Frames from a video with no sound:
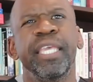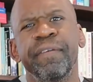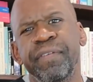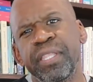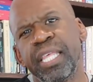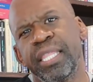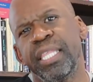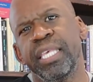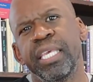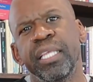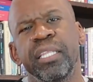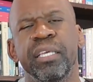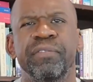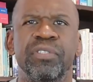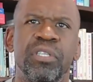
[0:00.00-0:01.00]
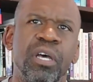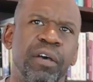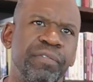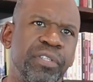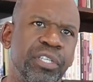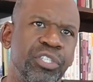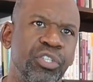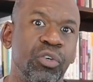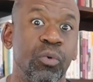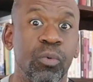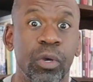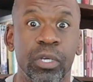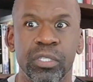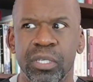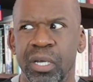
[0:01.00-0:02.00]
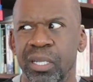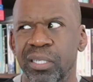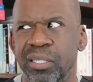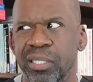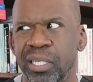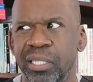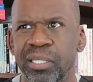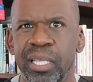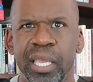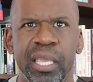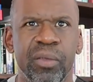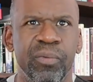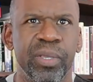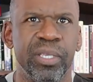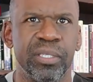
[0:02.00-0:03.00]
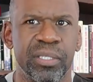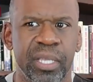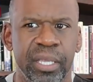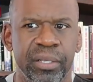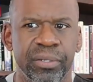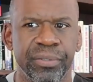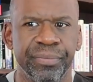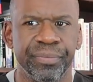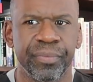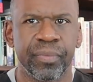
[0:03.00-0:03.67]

Given that the healing of soft tissue works on a six to eight week cycle,